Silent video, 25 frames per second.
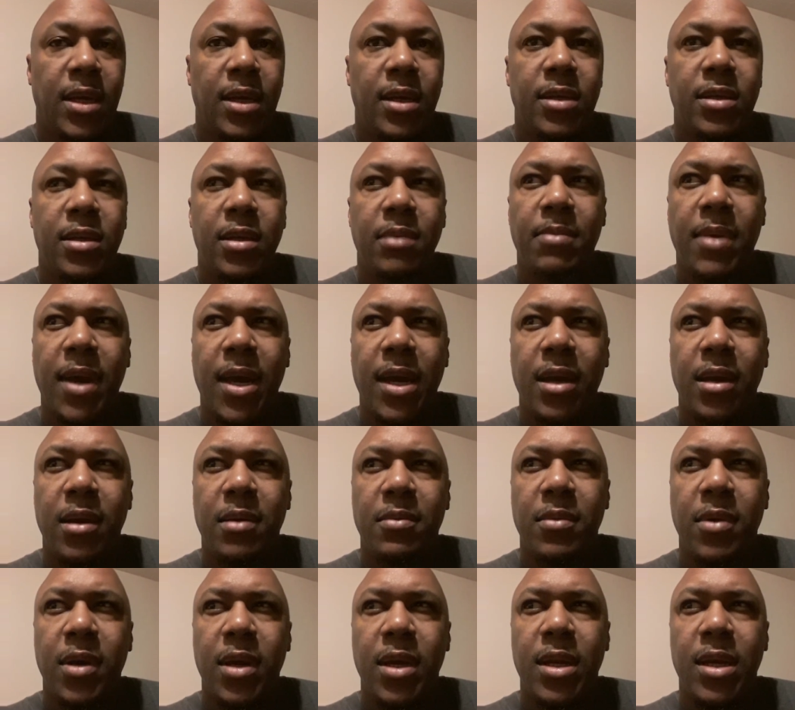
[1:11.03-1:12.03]
See, back
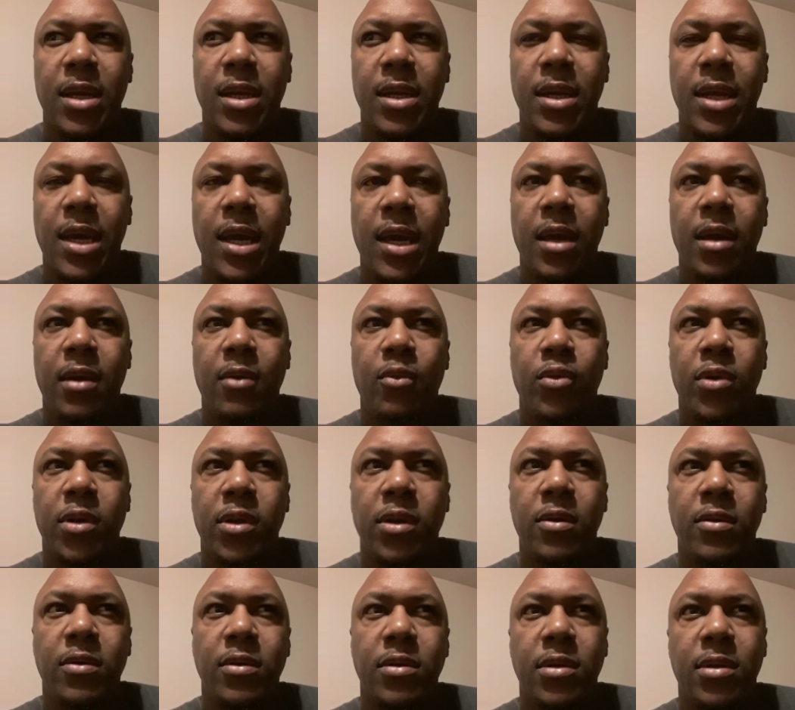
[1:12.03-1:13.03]
in the day when
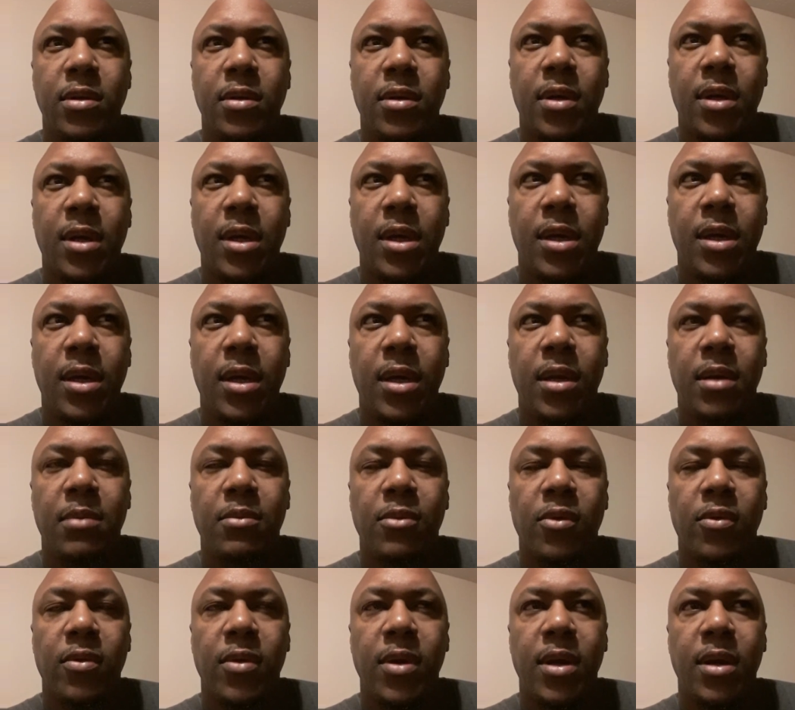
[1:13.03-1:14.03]
you was in the
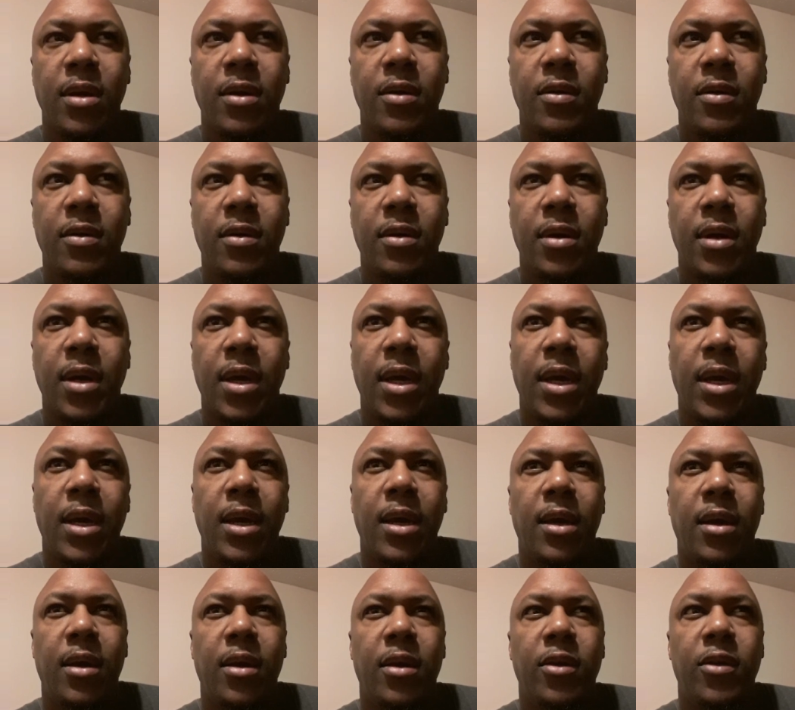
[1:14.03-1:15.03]
Marine Corps,
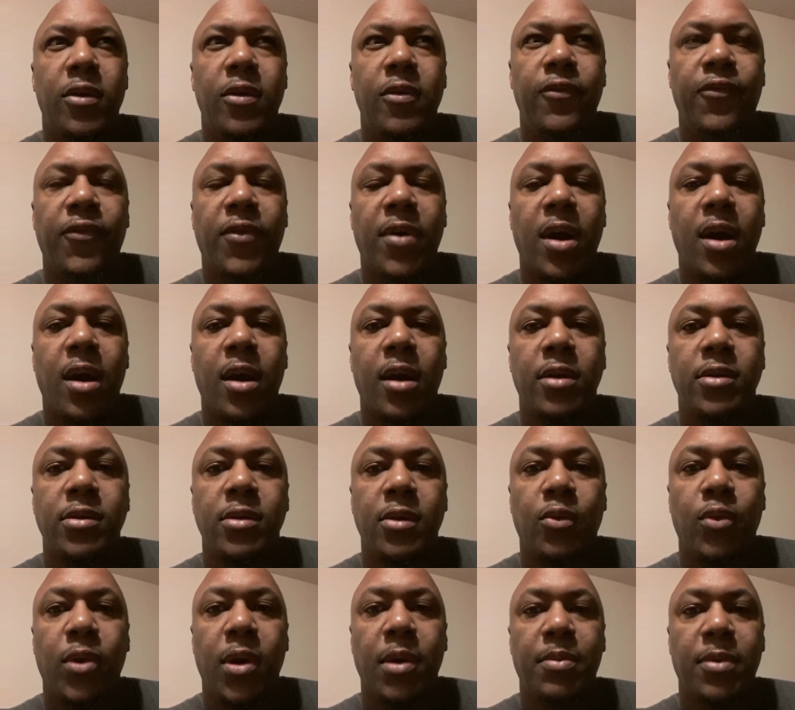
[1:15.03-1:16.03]
you fired your
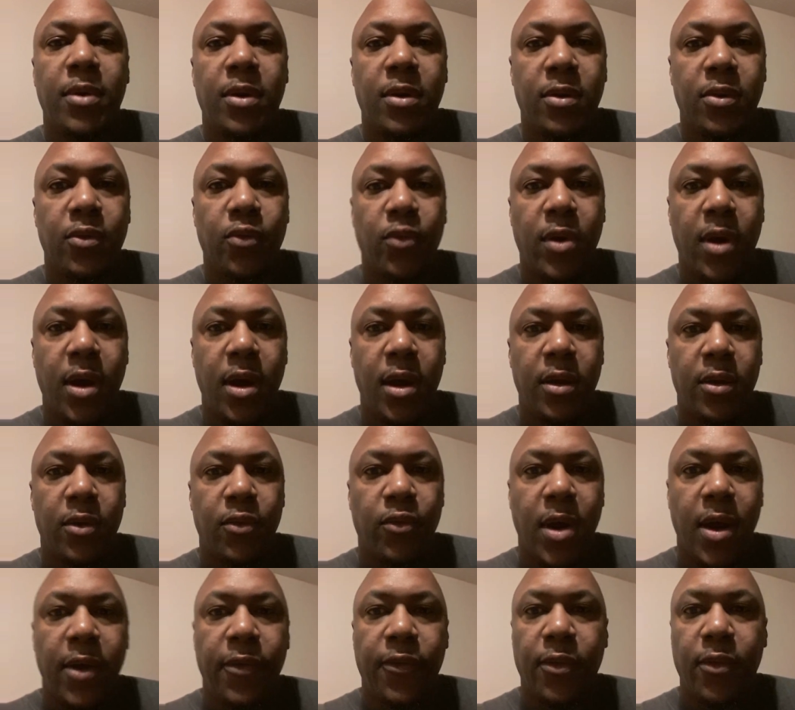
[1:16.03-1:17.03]
weapon on the
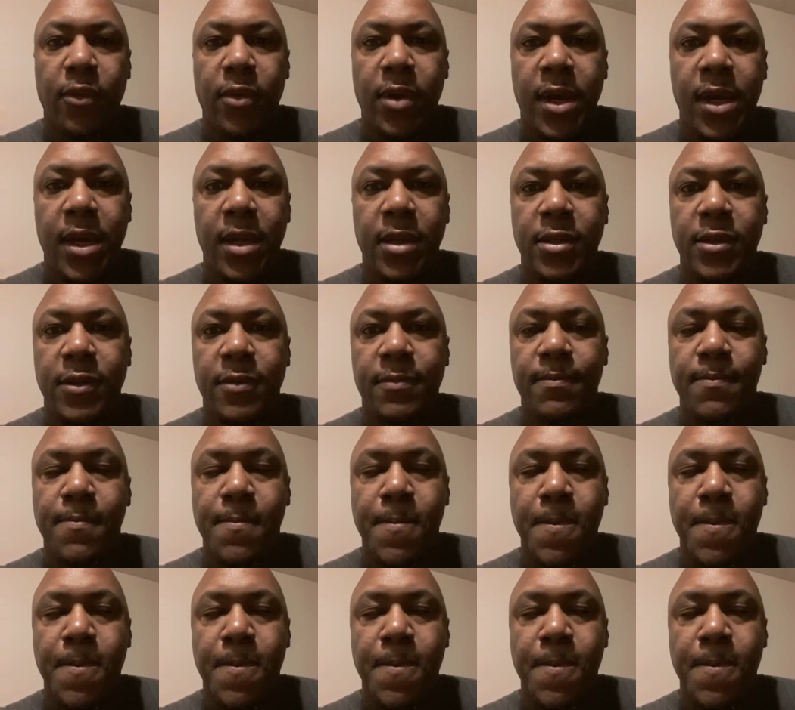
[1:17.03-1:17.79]
rifle range